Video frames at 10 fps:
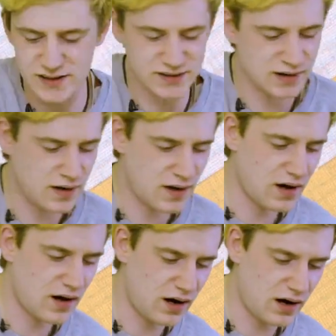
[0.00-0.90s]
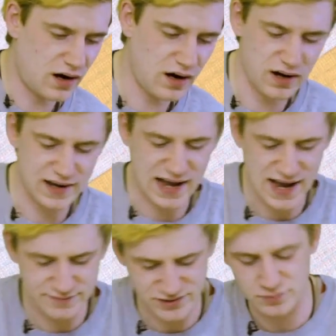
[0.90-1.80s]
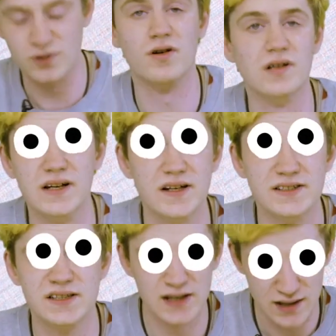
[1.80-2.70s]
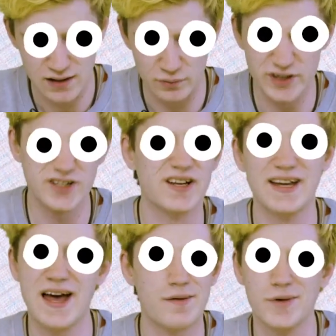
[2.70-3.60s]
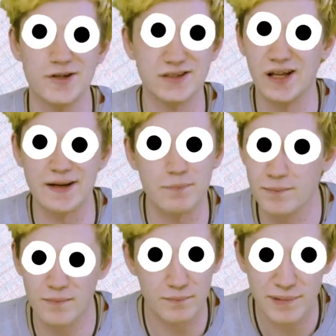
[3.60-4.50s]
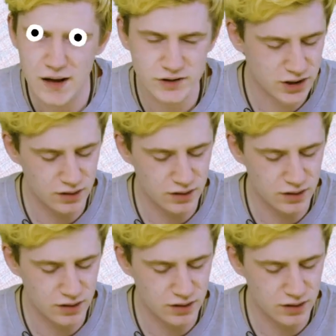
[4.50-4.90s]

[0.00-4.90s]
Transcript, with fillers: eyes. I have some goggly eyes, which you can get at most like pound